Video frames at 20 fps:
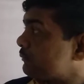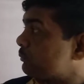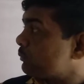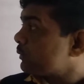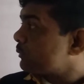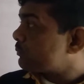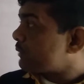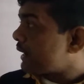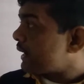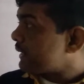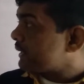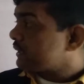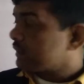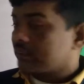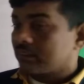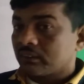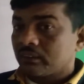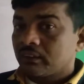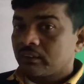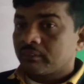we
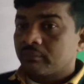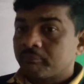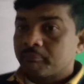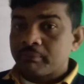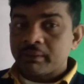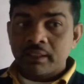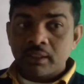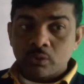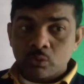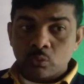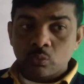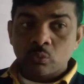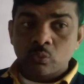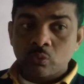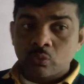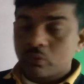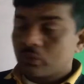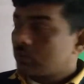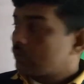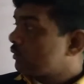find
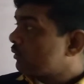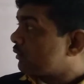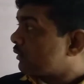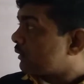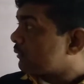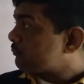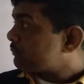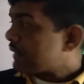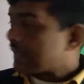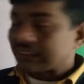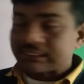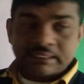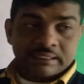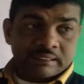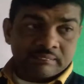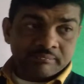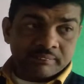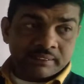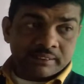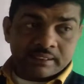V2 or past
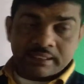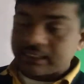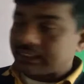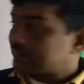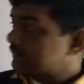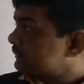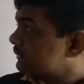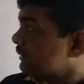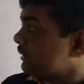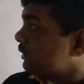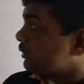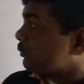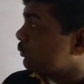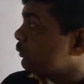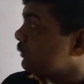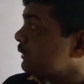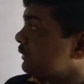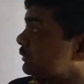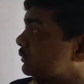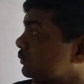indefinite tense,
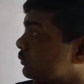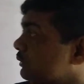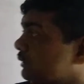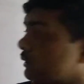we should